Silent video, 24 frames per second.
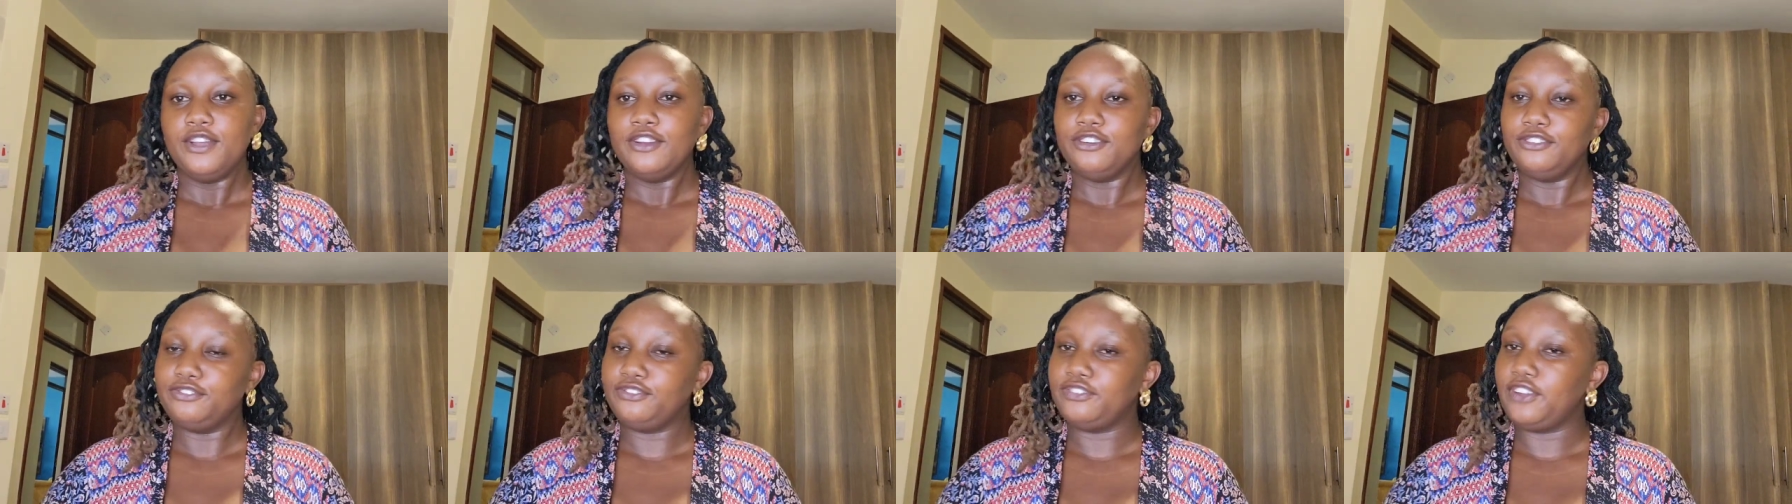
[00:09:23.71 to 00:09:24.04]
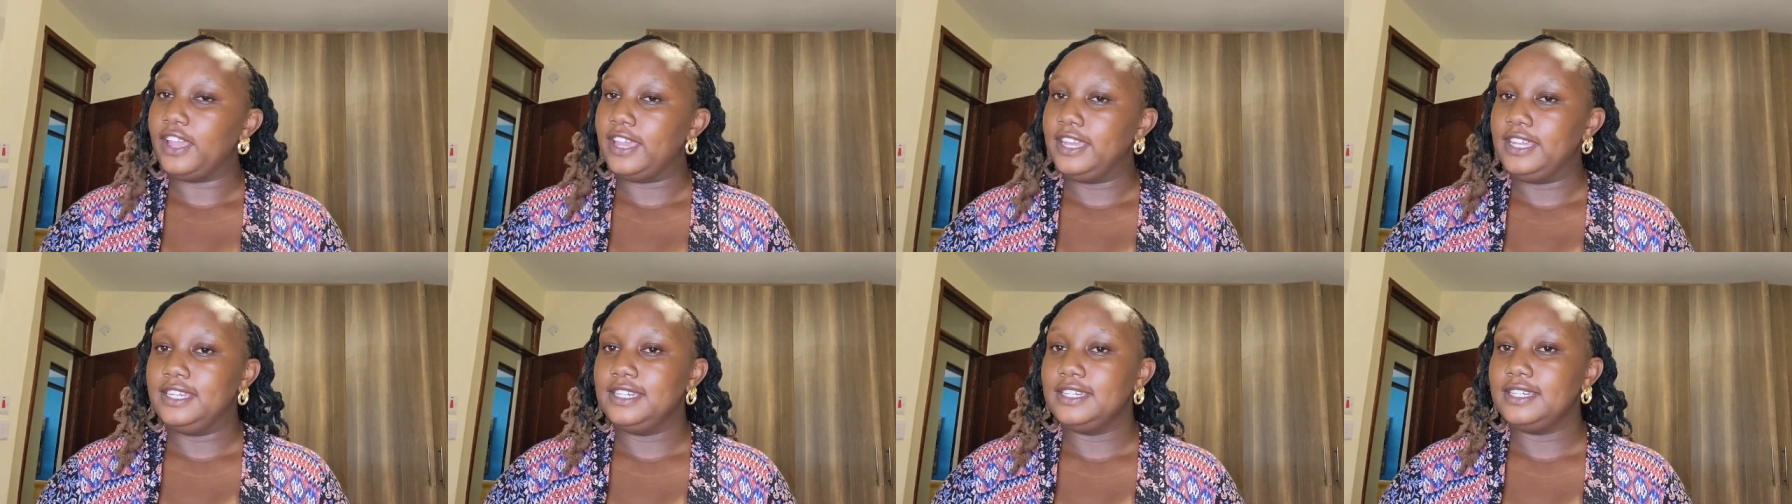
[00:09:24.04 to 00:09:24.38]

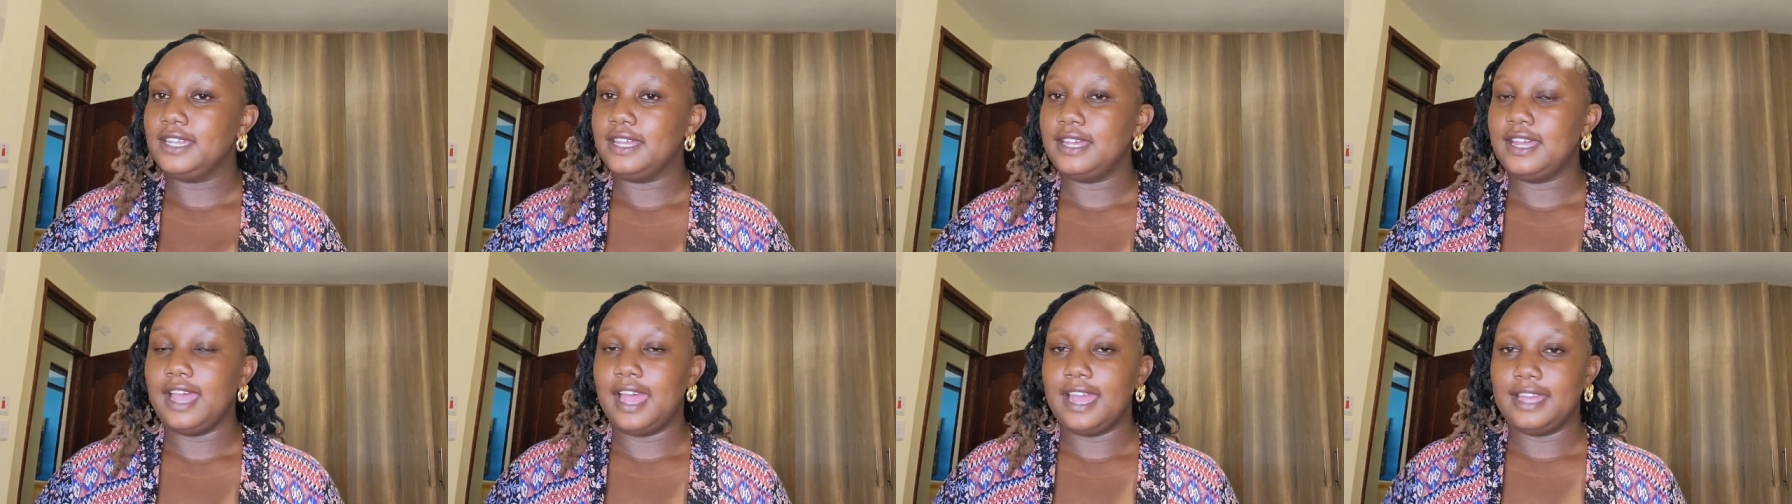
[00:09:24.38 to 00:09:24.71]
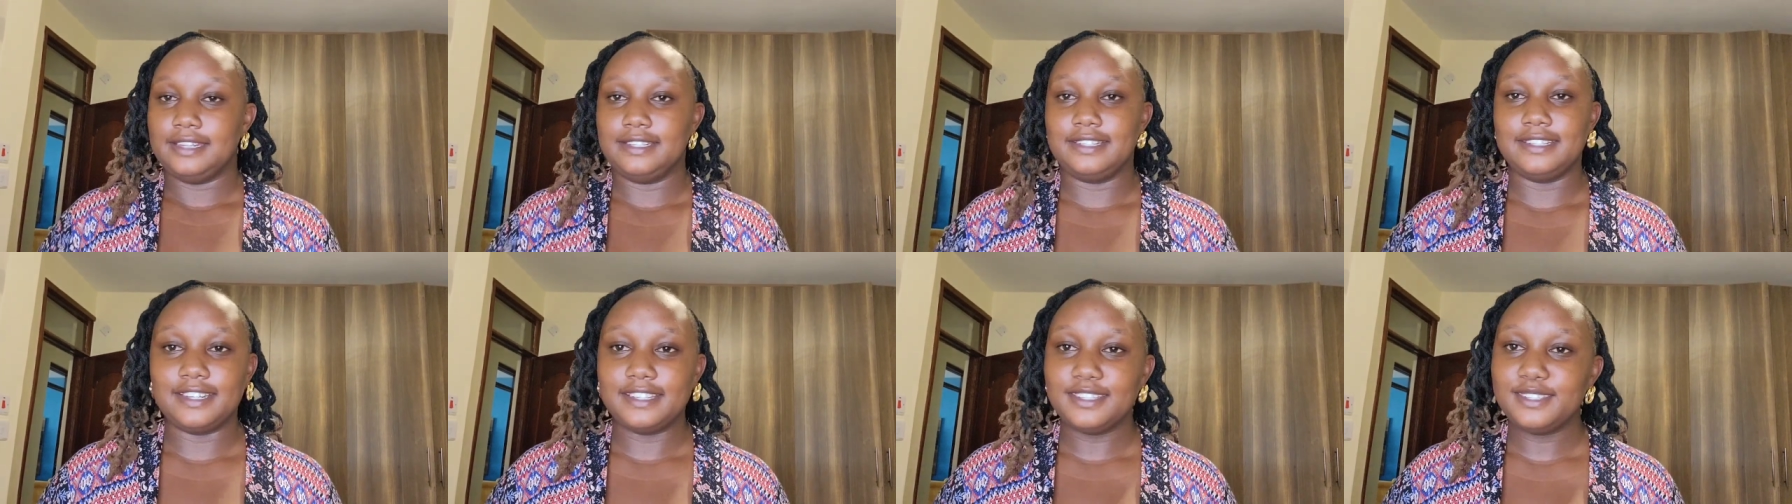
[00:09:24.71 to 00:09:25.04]
find
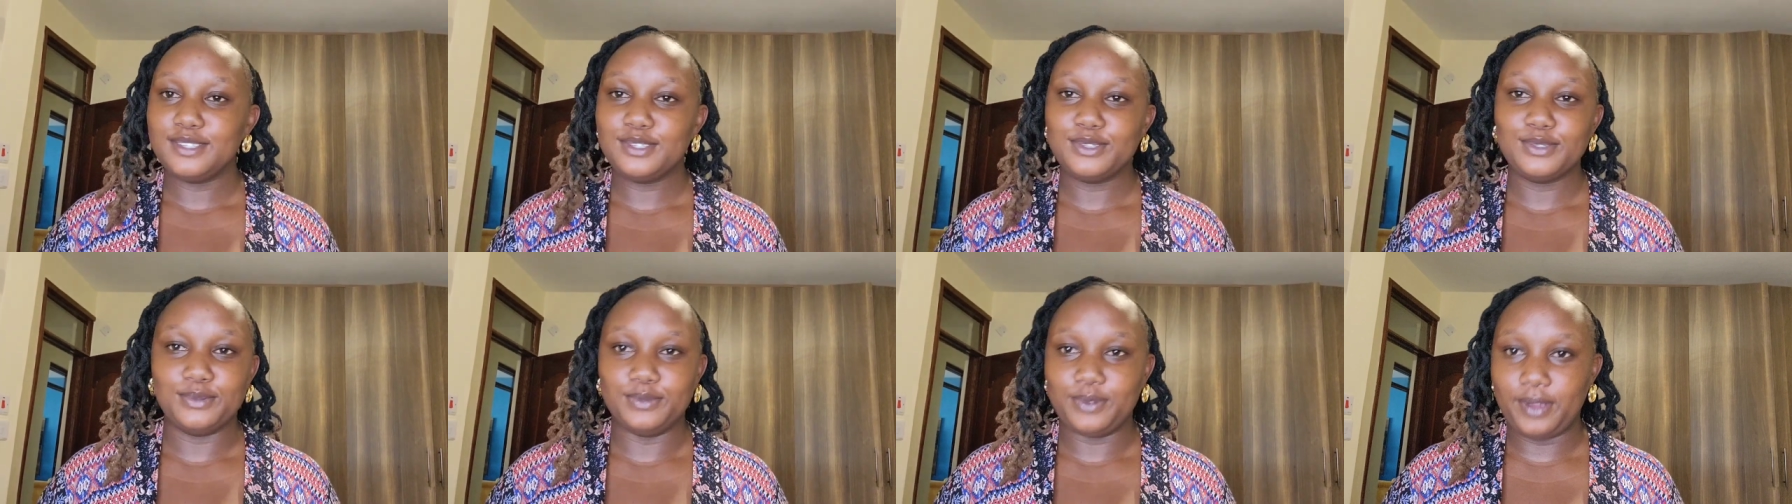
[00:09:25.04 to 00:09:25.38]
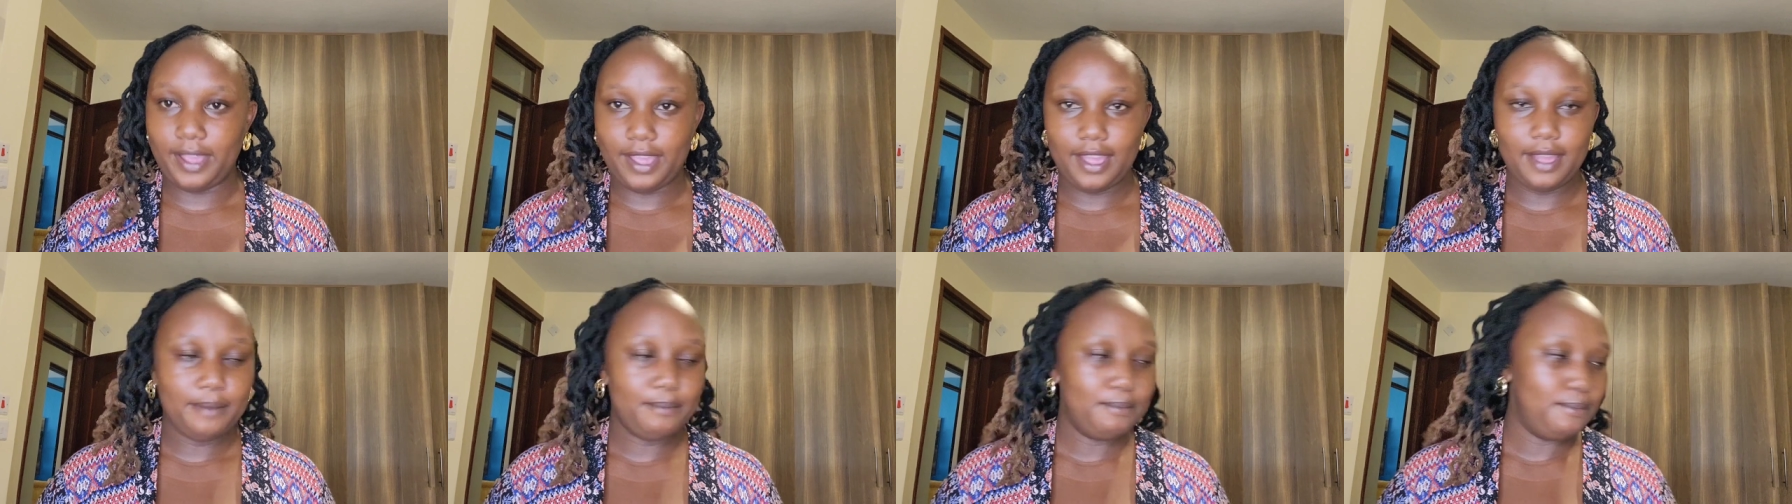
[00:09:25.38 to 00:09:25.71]
a dress to
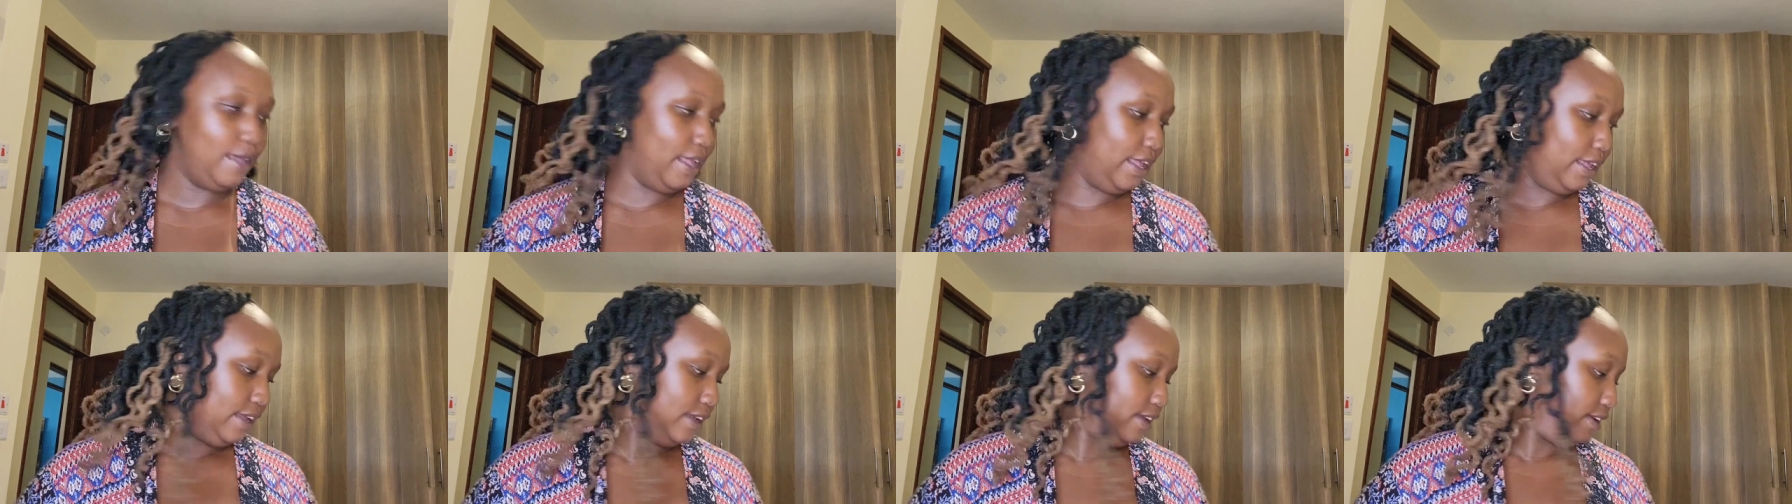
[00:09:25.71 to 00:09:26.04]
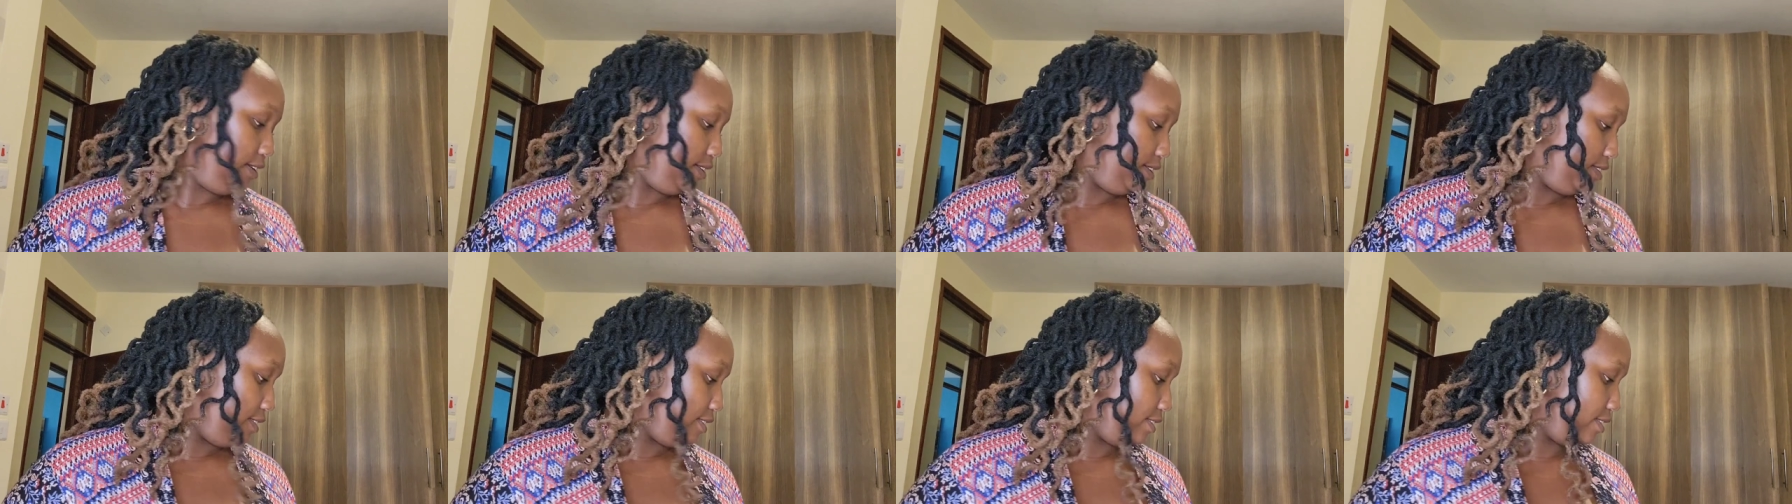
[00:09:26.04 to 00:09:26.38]
wear
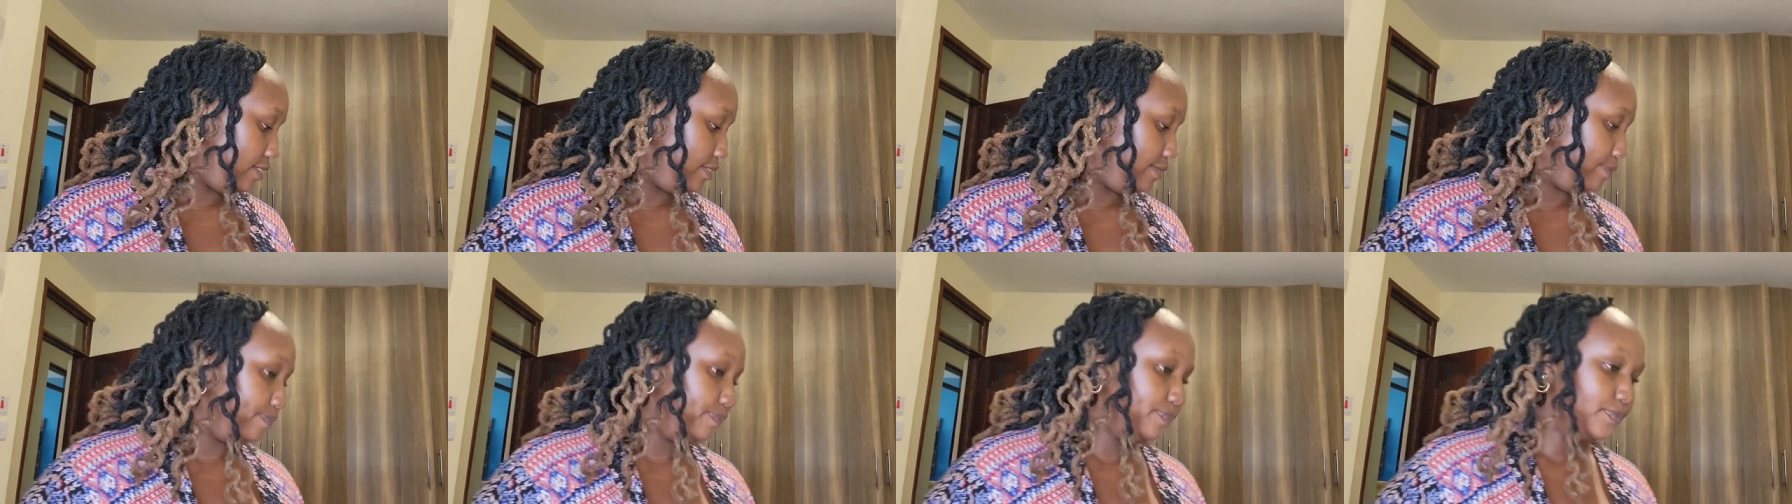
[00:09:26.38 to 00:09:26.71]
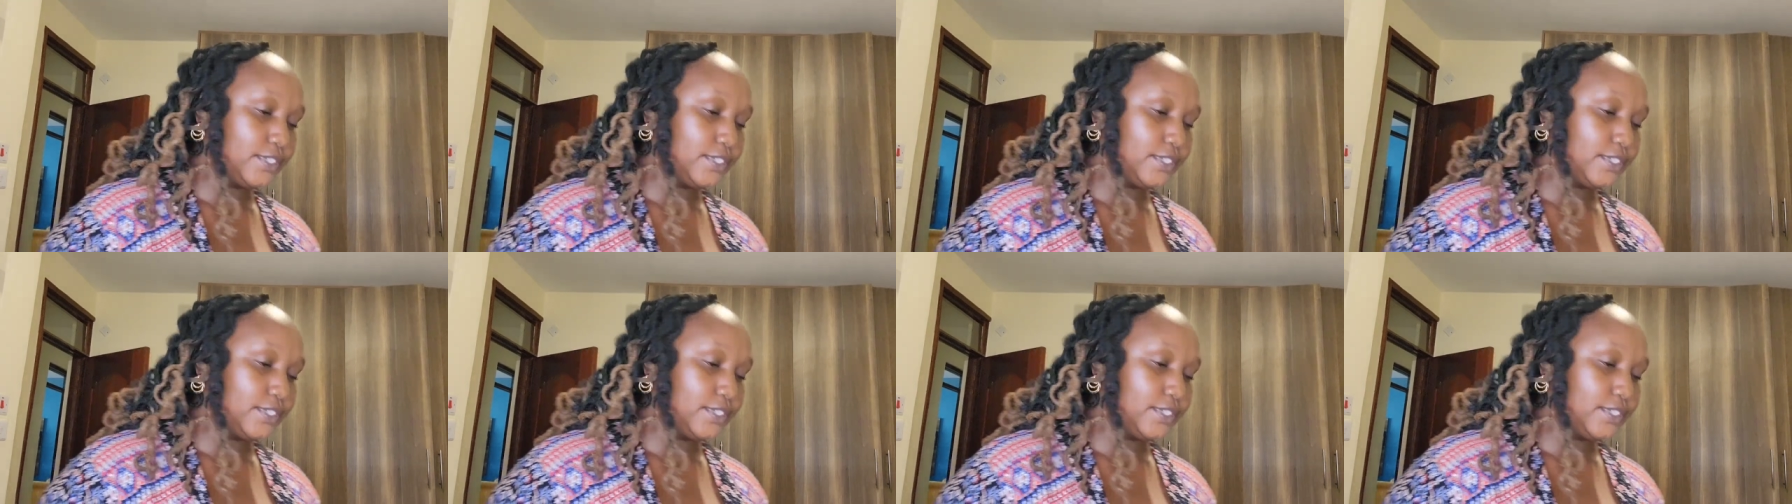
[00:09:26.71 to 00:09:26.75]
and